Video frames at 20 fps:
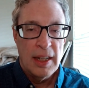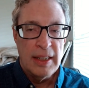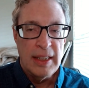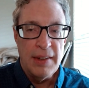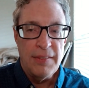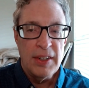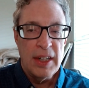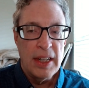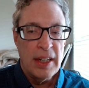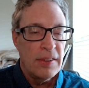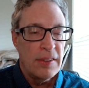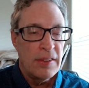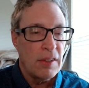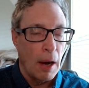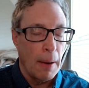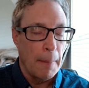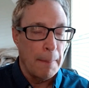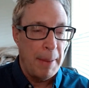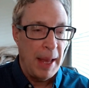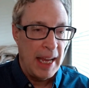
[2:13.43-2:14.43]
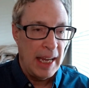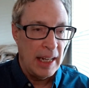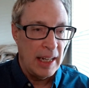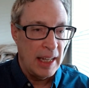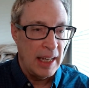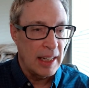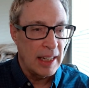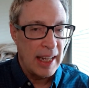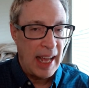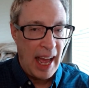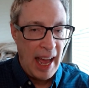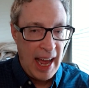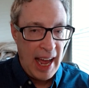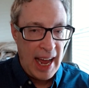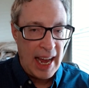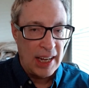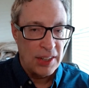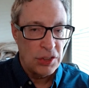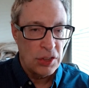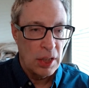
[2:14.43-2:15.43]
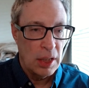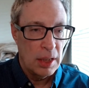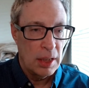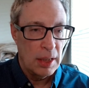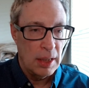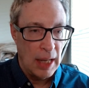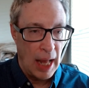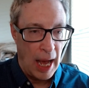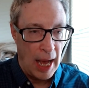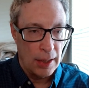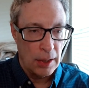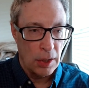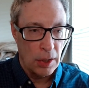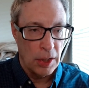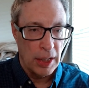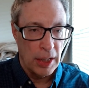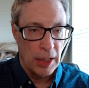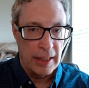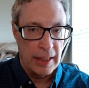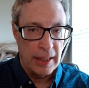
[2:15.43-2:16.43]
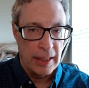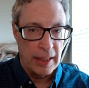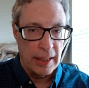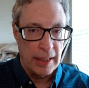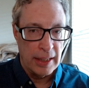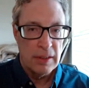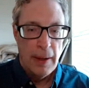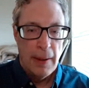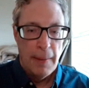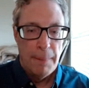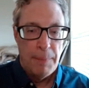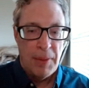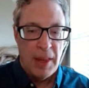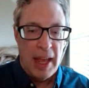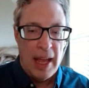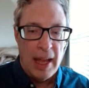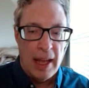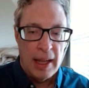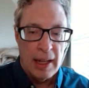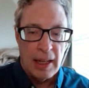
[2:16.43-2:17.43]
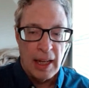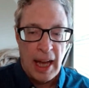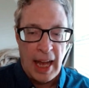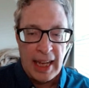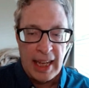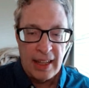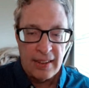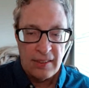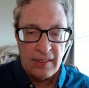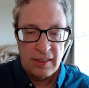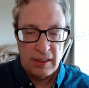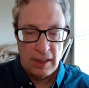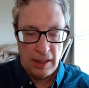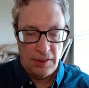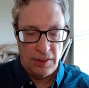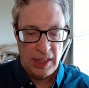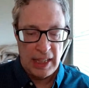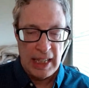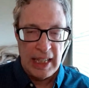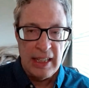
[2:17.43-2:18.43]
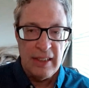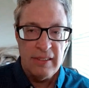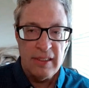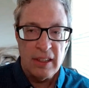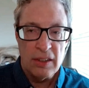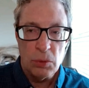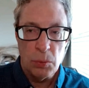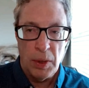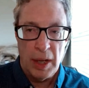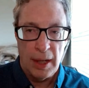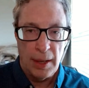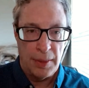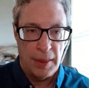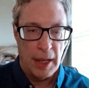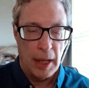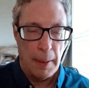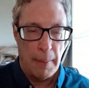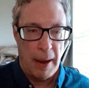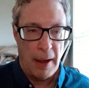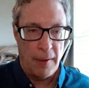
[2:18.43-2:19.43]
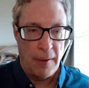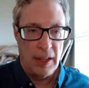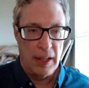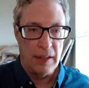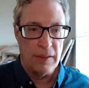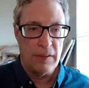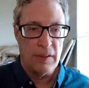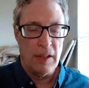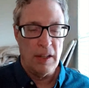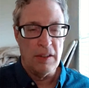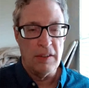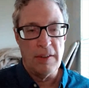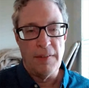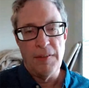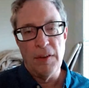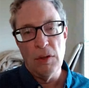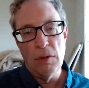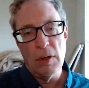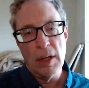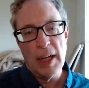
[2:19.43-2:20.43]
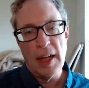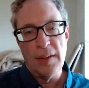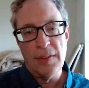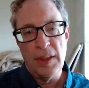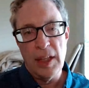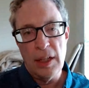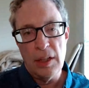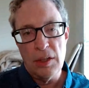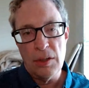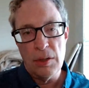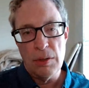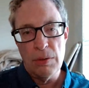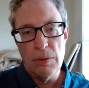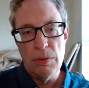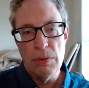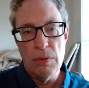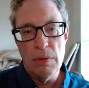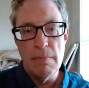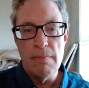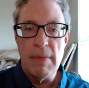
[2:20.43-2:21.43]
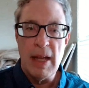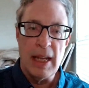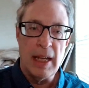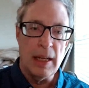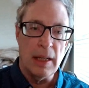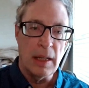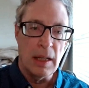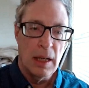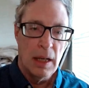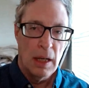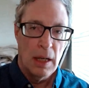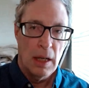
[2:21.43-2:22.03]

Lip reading: Dividends are paid in cash, not earnings. And I guess the easiest way to think about this is if you look at the two main